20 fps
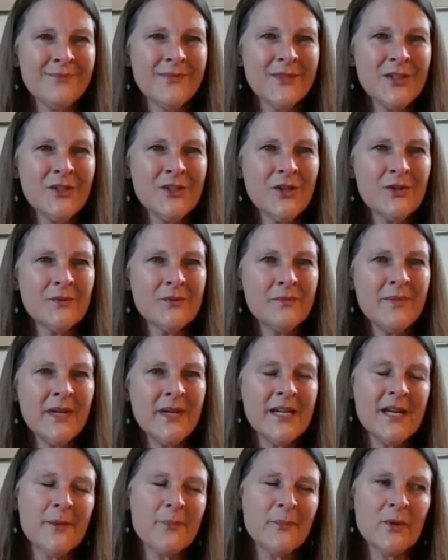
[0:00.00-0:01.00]
You know,
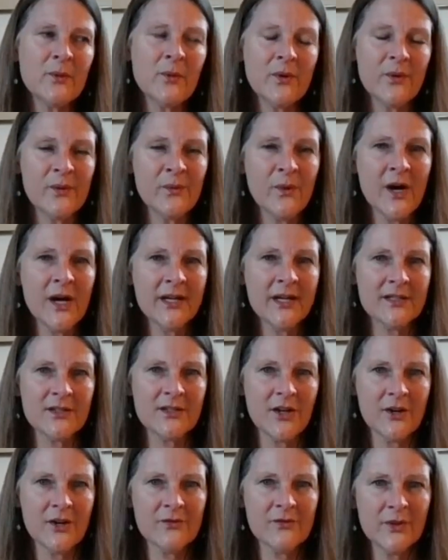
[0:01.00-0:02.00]
may not be what we want, and it's
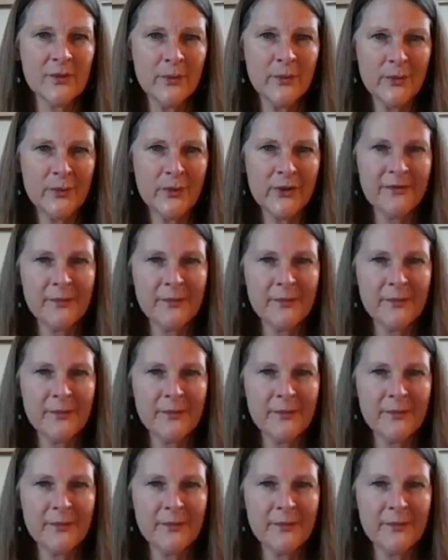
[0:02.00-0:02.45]
hard for the people